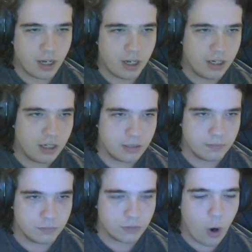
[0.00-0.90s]

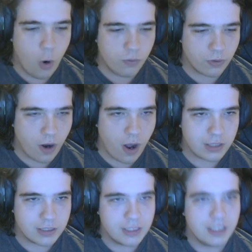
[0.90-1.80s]
Um,
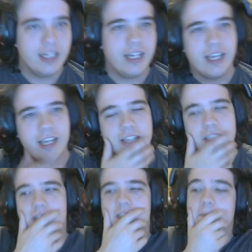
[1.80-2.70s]
overall,
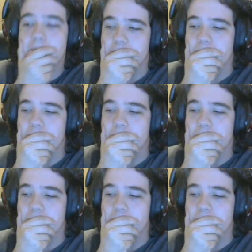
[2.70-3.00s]
it's